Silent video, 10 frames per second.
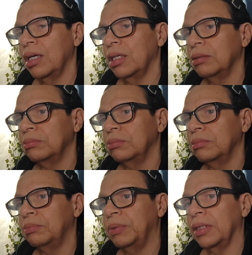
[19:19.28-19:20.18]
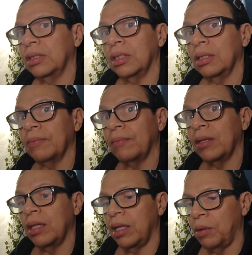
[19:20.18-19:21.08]
I
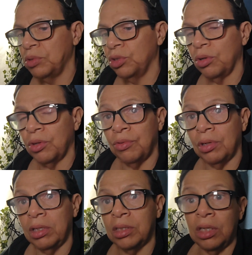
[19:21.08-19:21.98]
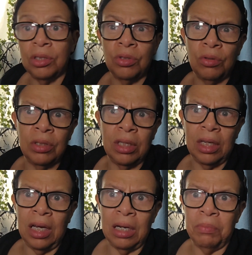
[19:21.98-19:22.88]
was going through the list and I saw that
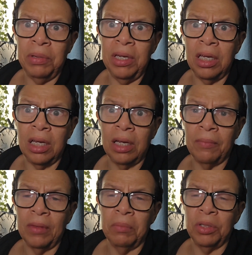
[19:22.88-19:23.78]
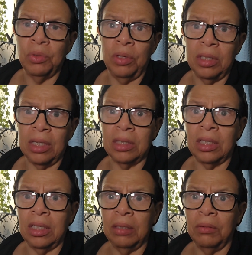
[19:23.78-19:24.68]
I had a peak between that
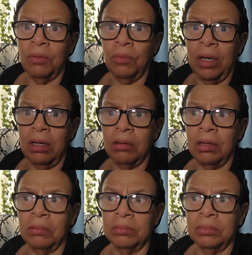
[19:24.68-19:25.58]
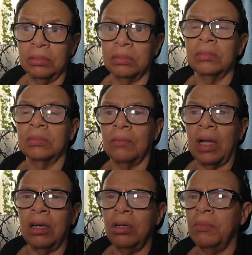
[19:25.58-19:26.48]
time. Wow.
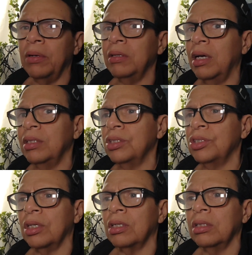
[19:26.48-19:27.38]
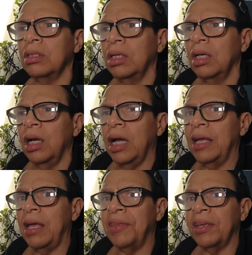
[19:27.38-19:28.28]
I don't know about on this channel.
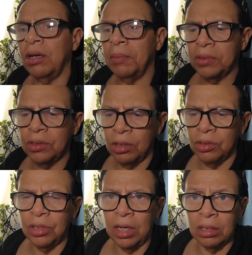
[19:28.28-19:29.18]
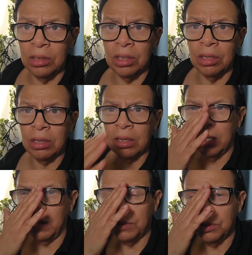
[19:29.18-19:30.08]
I think it happens on channels that
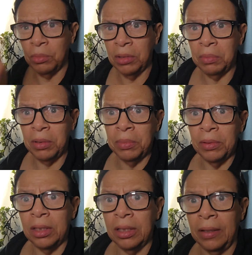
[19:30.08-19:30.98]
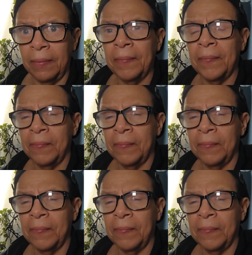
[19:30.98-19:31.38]
have so many people on.